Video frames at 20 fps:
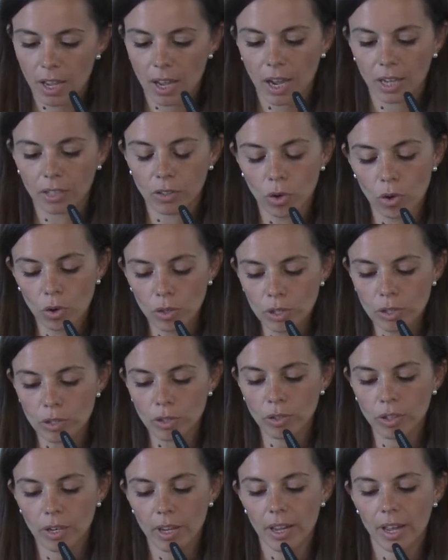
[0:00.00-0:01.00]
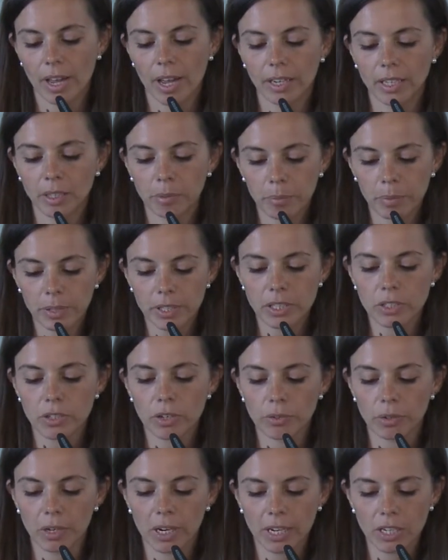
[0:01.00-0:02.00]
And also an inverse
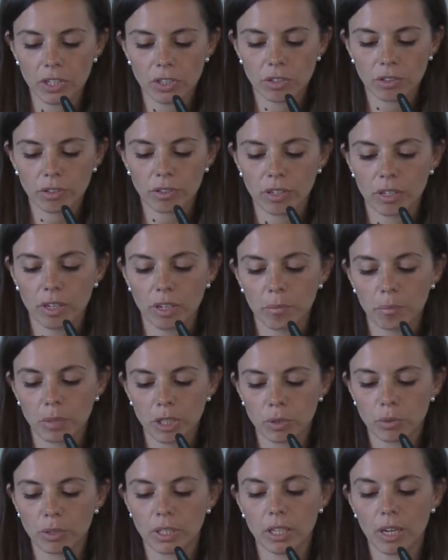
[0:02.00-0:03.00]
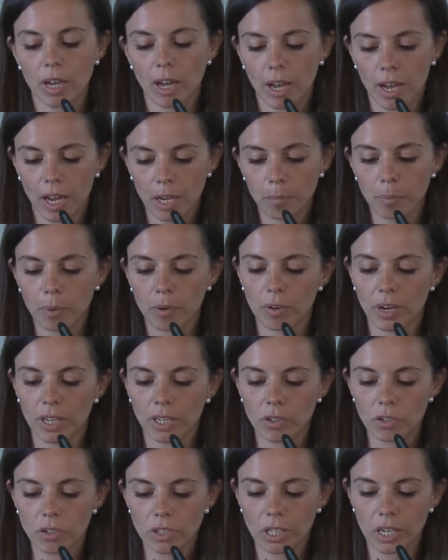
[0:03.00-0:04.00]
correlation between
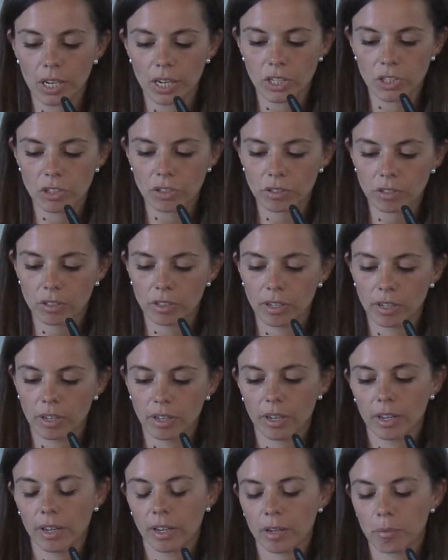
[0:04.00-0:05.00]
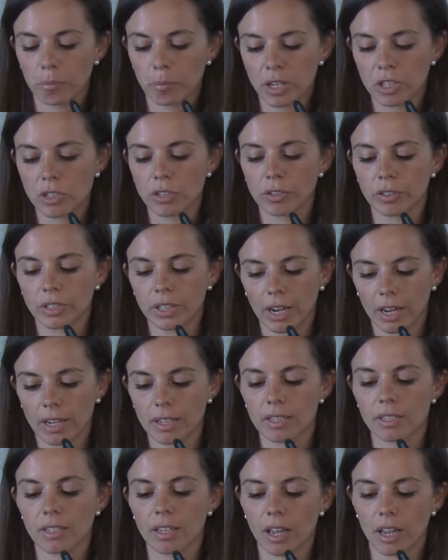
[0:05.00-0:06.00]
hypoglycosylation, measured
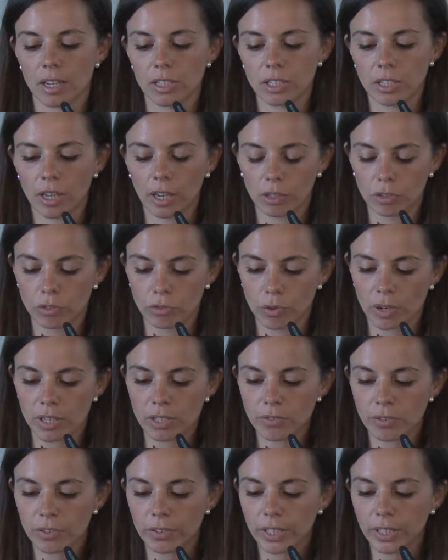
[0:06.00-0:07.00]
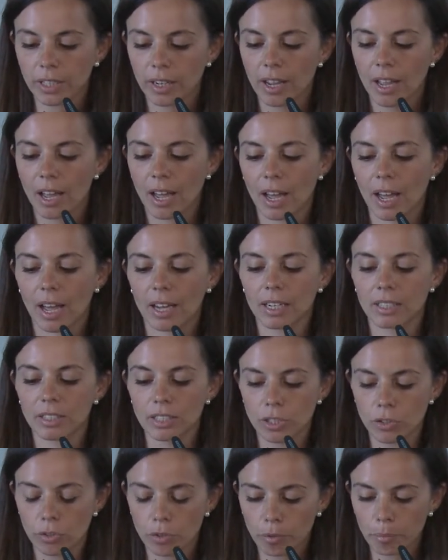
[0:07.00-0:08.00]
as allosteric and
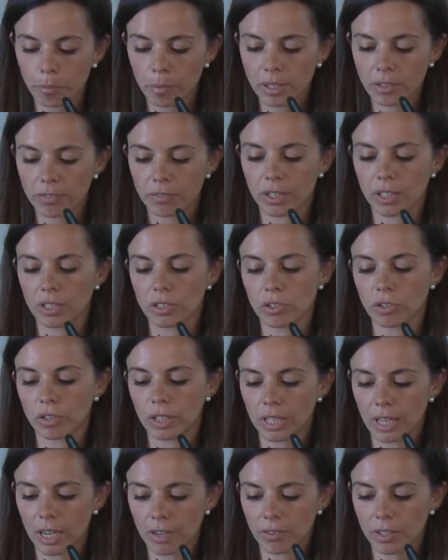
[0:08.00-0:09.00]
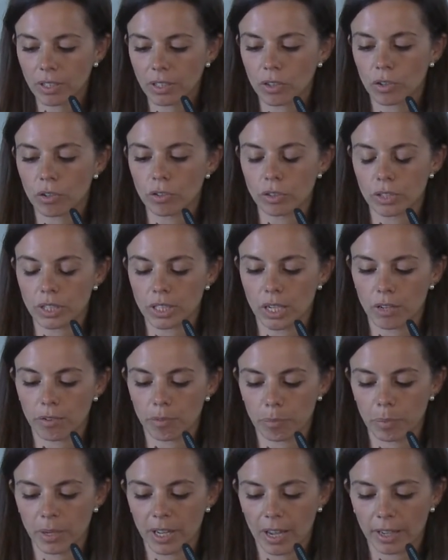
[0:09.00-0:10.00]
antithrombin factor 11 or
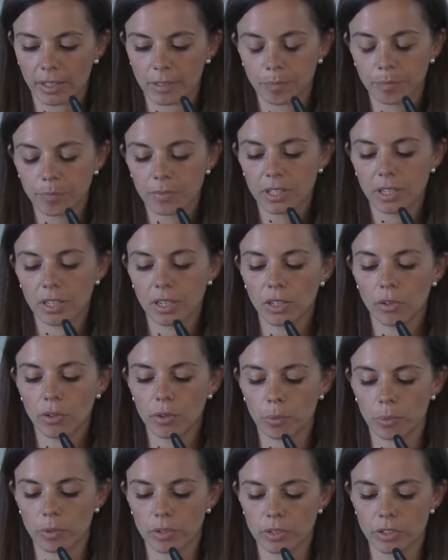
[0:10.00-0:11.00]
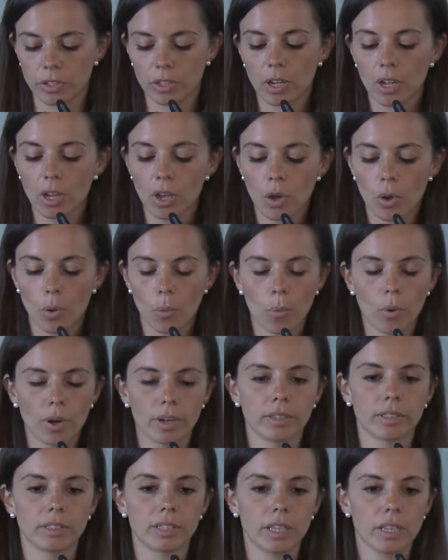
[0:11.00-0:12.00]
TFPI. In other words,
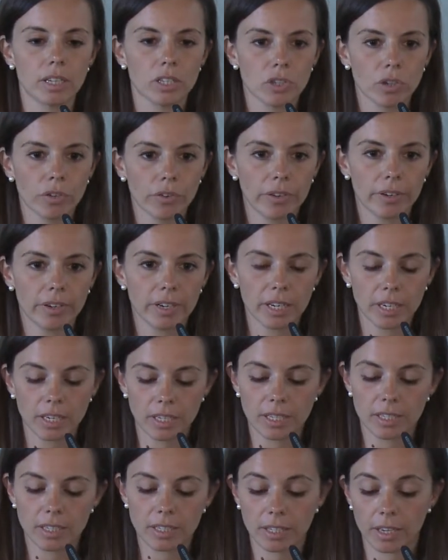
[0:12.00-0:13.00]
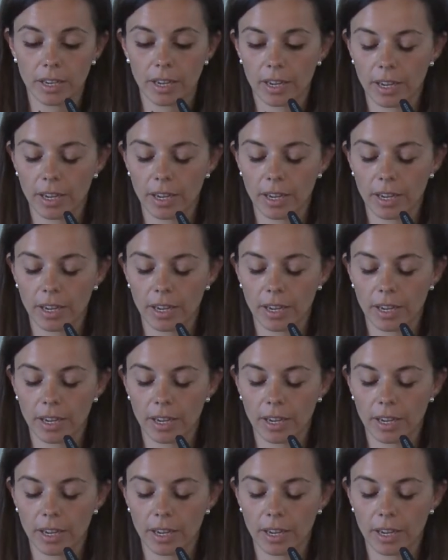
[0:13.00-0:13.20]
when the disorder is